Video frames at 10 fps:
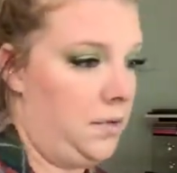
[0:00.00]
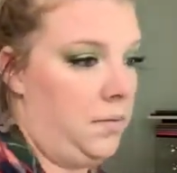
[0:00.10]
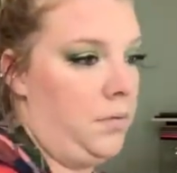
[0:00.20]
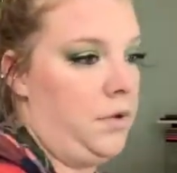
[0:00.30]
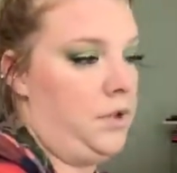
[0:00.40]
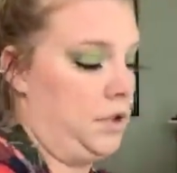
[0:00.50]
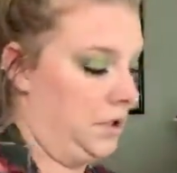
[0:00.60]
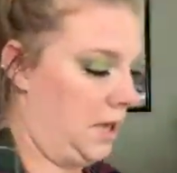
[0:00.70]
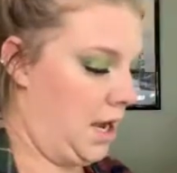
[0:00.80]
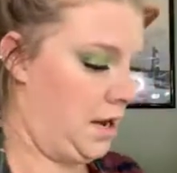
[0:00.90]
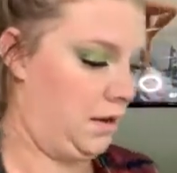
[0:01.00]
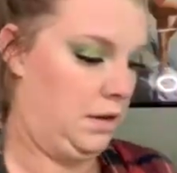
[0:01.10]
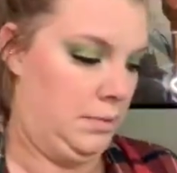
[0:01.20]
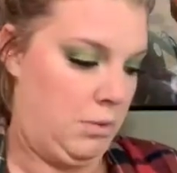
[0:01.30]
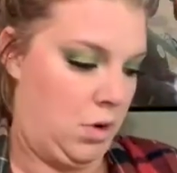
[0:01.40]
Let's just add a
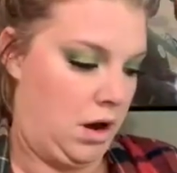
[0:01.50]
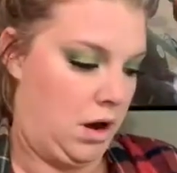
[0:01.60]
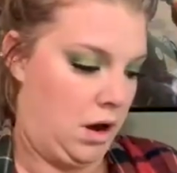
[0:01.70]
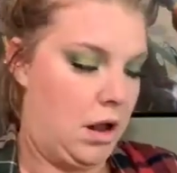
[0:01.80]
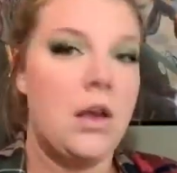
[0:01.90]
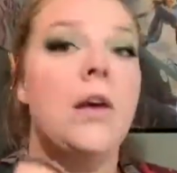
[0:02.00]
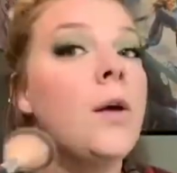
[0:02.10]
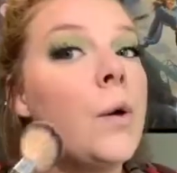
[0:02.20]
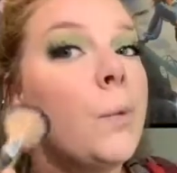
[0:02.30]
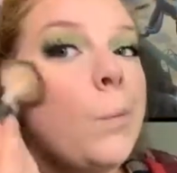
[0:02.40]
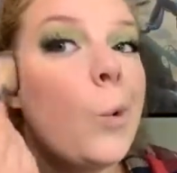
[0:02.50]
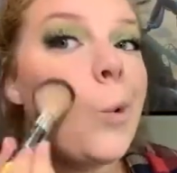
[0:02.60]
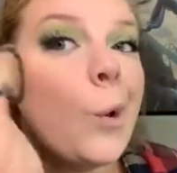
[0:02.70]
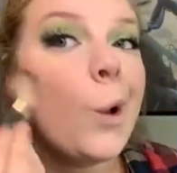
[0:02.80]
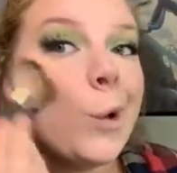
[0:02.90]
little more
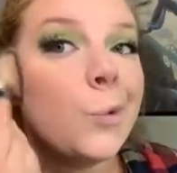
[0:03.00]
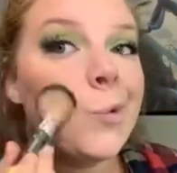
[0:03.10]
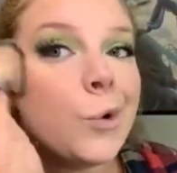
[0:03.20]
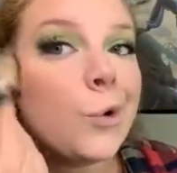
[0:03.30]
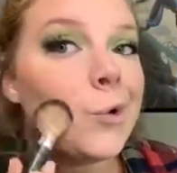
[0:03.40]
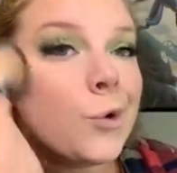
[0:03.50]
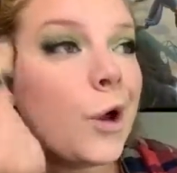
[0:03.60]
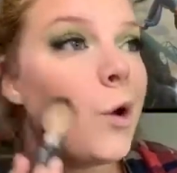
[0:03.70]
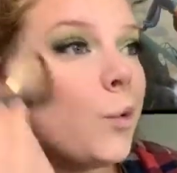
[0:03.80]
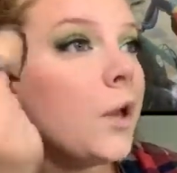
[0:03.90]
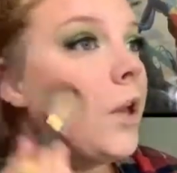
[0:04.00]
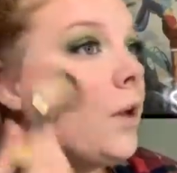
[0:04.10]
bronzer, shall we?